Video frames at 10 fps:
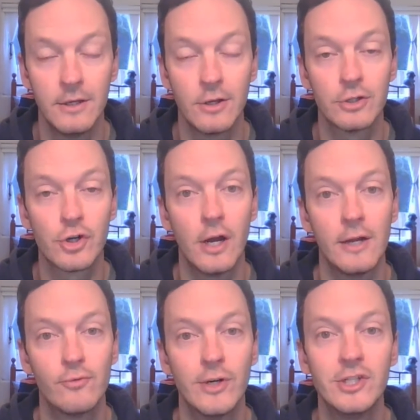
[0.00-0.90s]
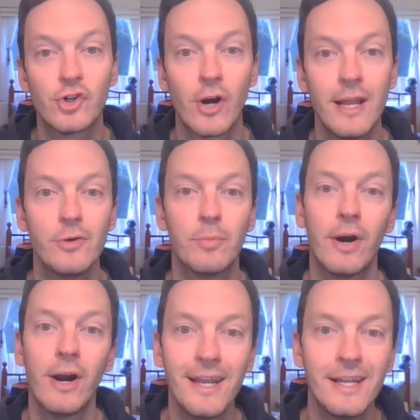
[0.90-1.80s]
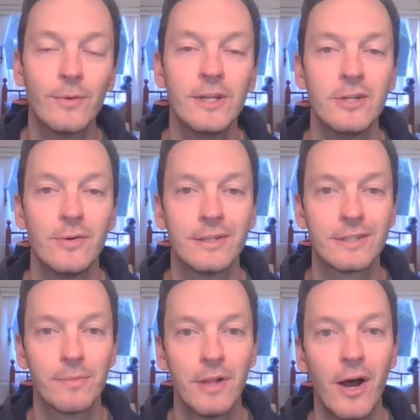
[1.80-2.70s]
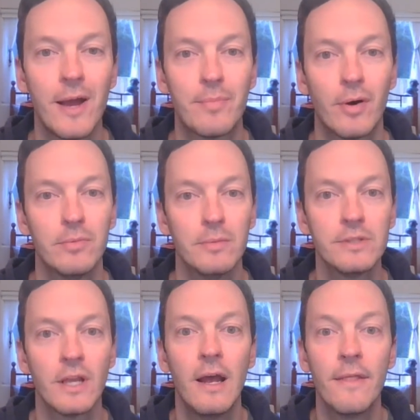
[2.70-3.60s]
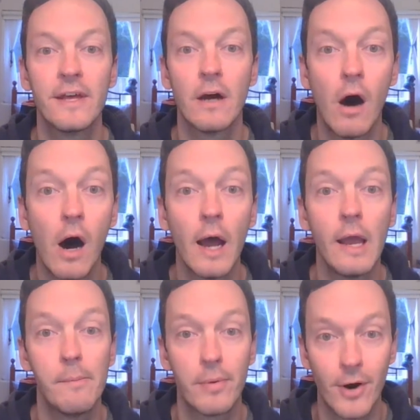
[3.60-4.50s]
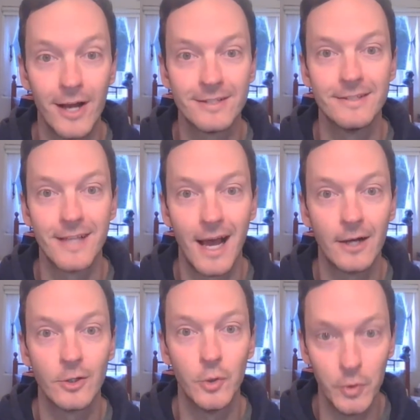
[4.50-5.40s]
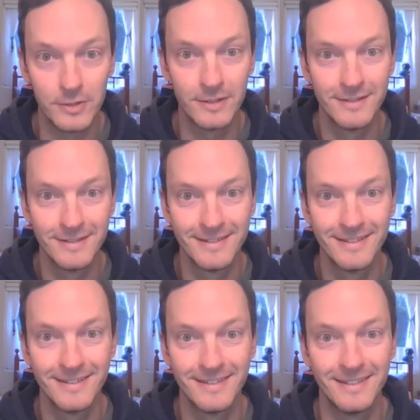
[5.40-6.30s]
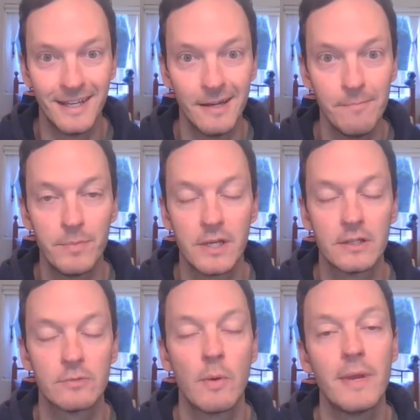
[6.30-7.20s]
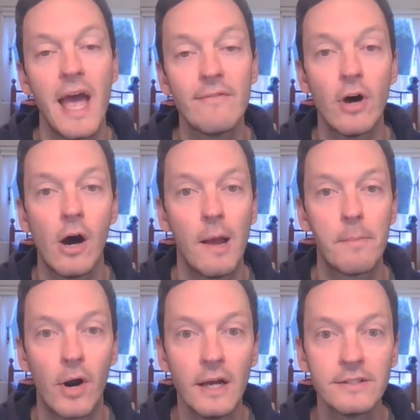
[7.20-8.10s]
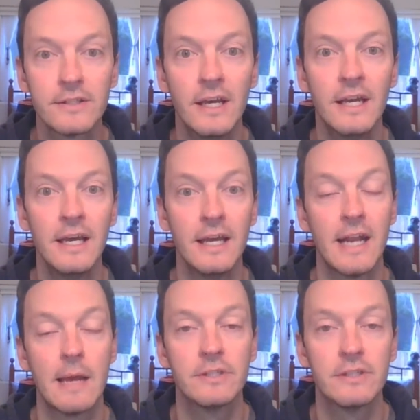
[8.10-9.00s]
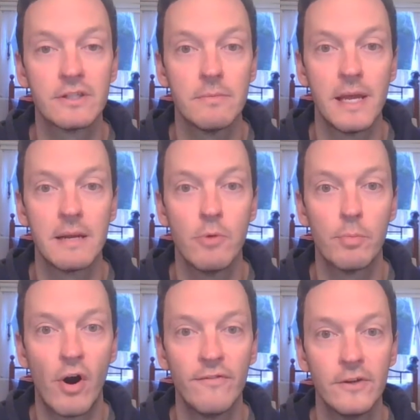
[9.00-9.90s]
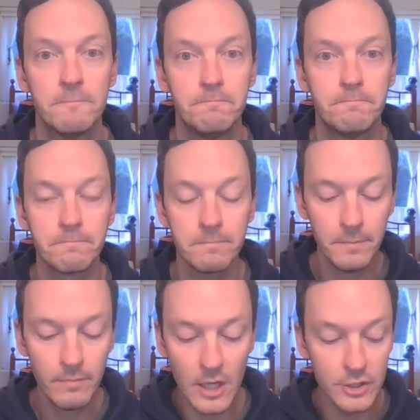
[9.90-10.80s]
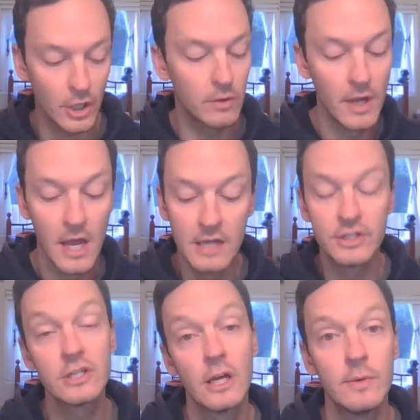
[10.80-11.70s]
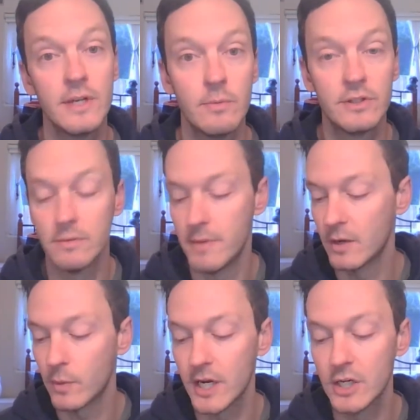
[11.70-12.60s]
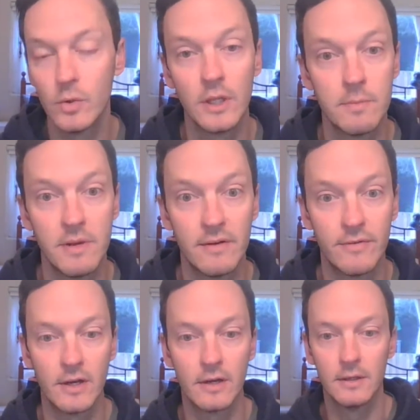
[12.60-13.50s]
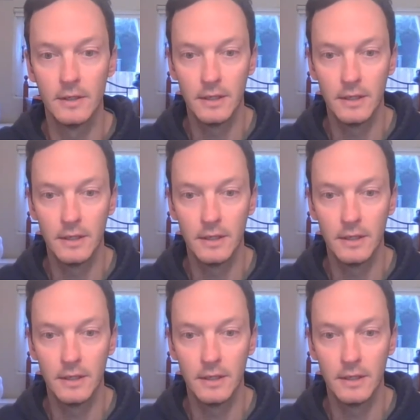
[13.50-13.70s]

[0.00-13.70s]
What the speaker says: You've got to try and retrain your brain when you're doing supplier problems that high prices are good. Yeah, because when we have a higher price, it enables us to make more profit. So just like we did with demand, we're going to do a little bit of a